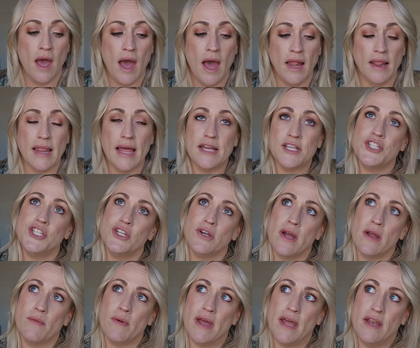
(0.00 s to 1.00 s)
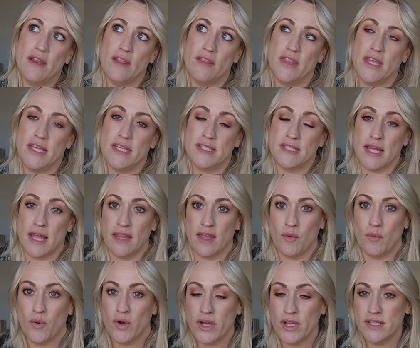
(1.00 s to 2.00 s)
Last year I read These Silent
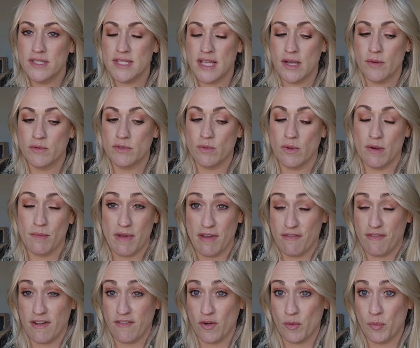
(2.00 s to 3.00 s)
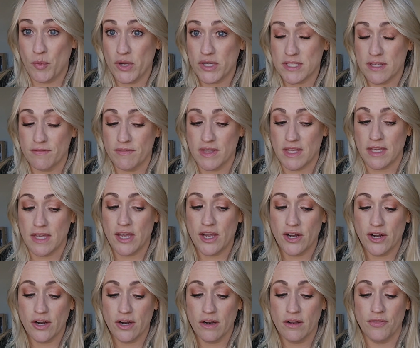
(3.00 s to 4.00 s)
Woods, and it was one of my favorite books of the
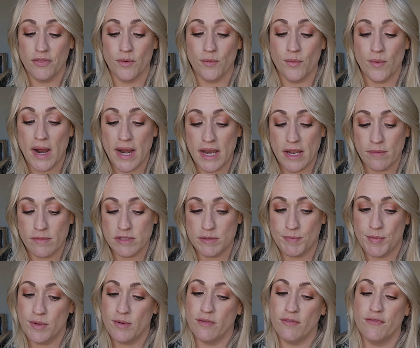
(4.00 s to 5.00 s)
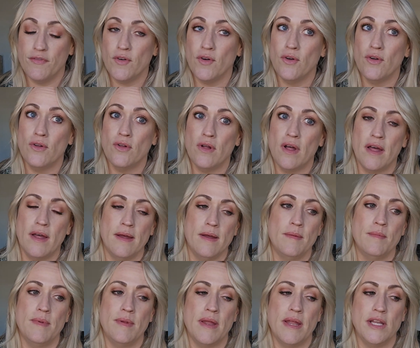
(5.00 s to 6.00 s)
year. The writing was beautiful.
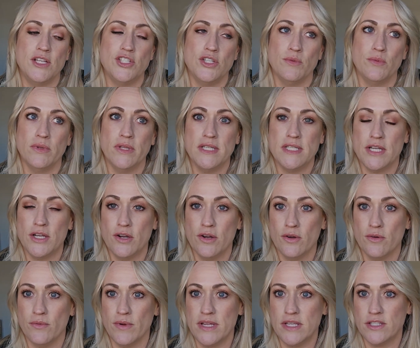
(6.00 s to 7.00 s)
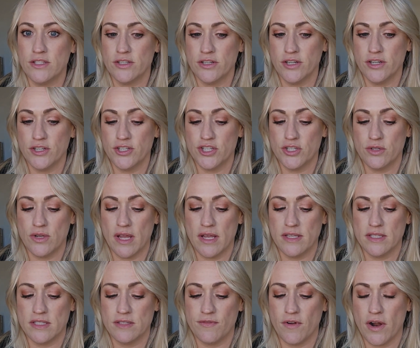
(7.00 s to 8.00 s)
She really did her research
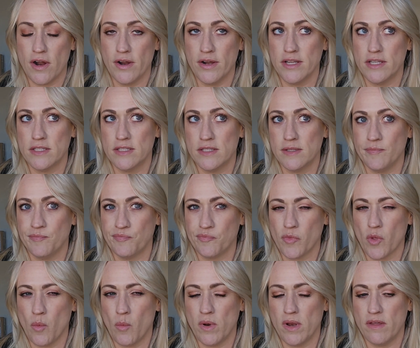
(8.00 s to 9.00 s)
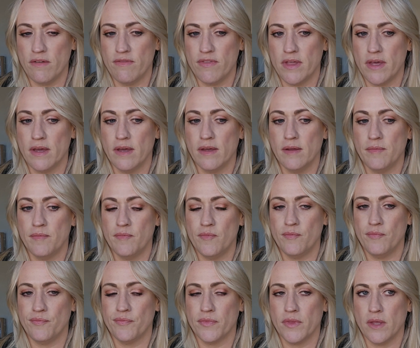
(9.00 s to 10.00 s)
as far as one of
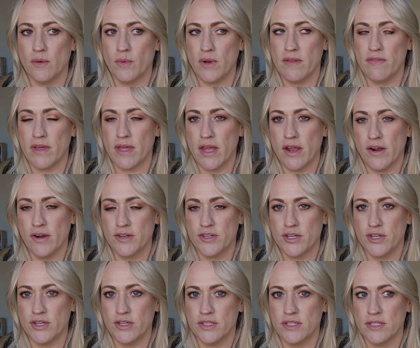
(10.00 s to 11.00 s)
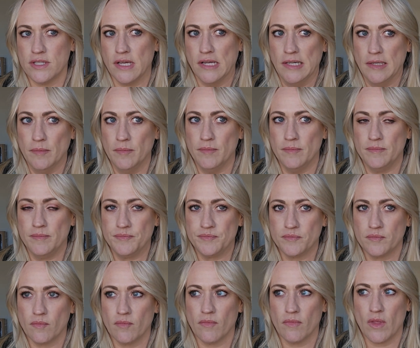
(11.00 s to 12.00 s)
the characters
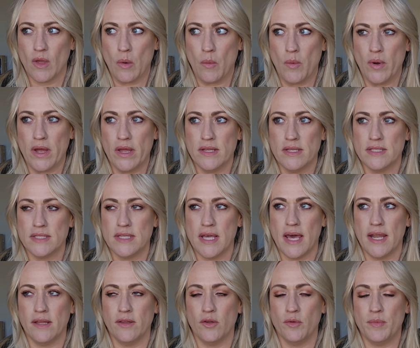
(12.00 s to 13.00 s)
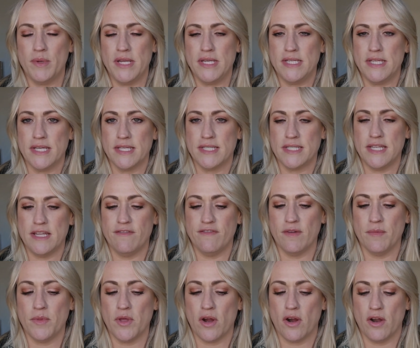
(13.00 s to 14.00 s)
had a little PTSD from
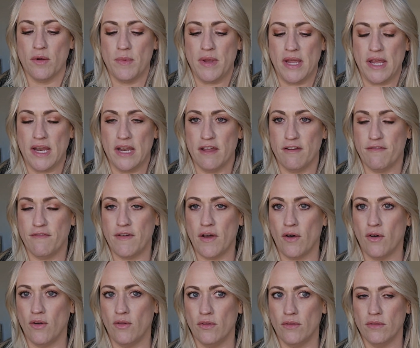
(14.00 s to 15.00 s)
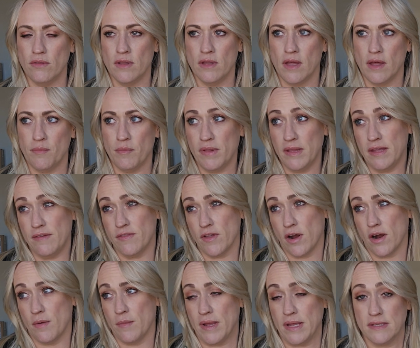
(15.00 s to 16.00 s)
the army, and it felt, I believe the
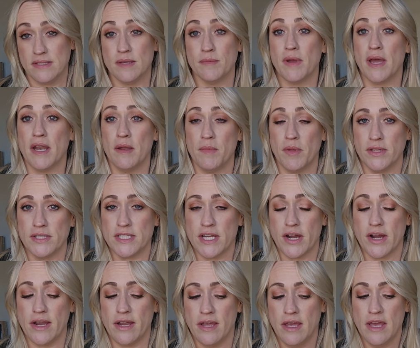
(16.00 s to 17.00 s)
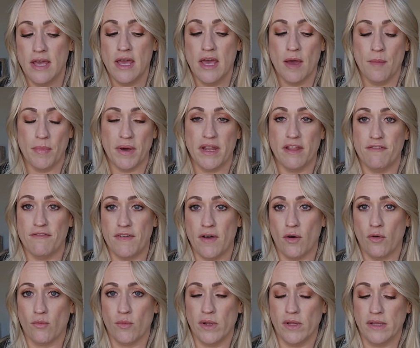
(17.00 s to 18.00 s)
army, some kind of military, but it
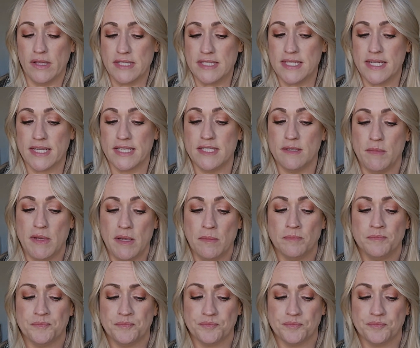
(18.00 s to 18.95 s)
felt realistic to me.